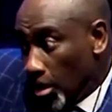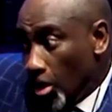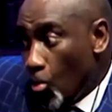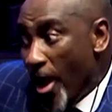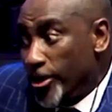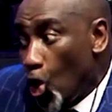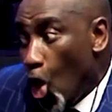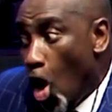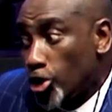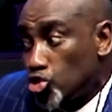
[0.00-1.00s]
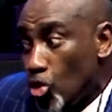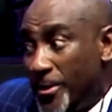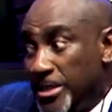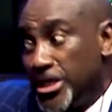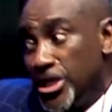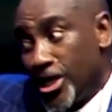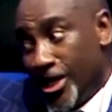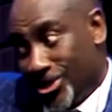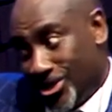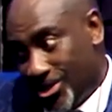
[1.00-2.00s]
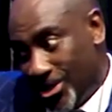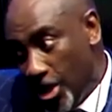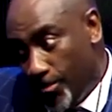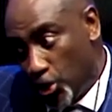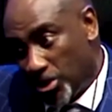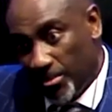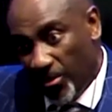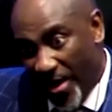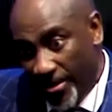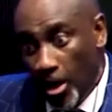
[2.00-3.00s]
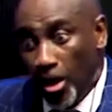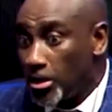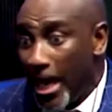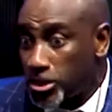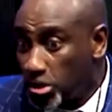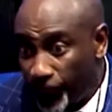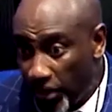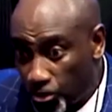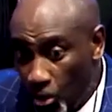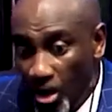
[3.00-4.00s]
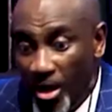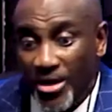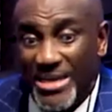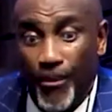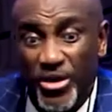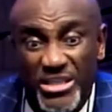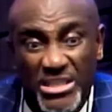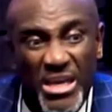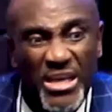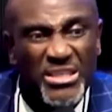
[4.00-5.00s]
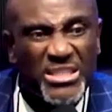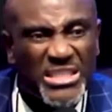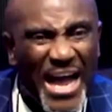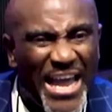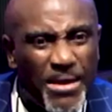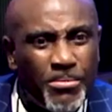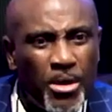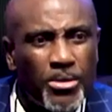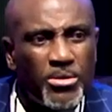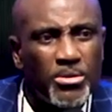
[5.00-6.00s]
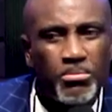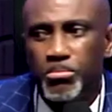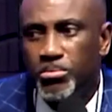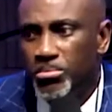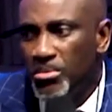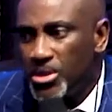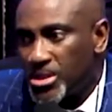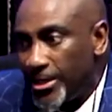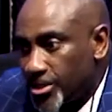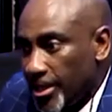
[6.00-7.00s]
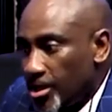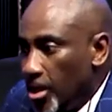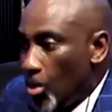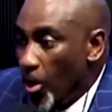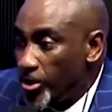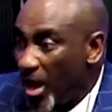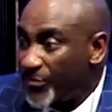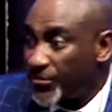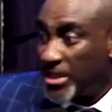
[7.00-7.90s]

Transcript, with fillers: when you ought to be teachers. Hebrews chapter five. That's different though. That one is time-centered. When you are fifteen